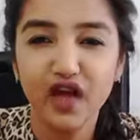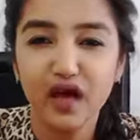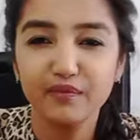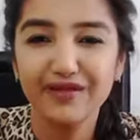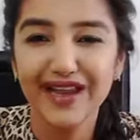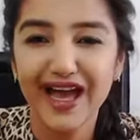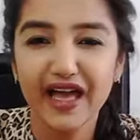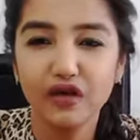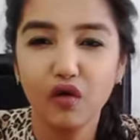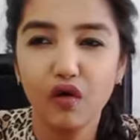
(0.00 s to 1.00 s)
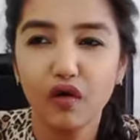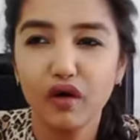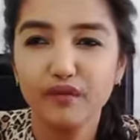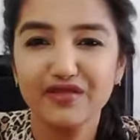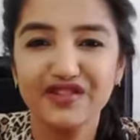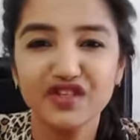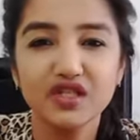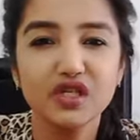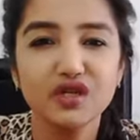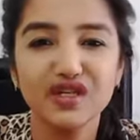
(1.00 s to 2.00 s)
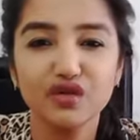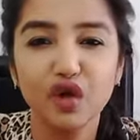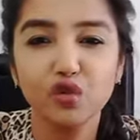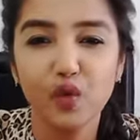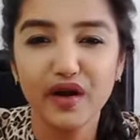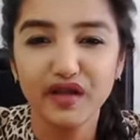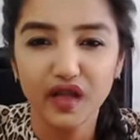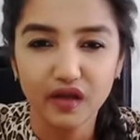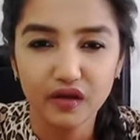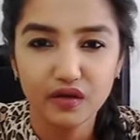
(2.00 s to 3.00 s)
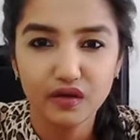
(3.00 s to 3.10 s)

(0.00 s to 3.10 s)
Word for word: uh, plan or procedure is not working,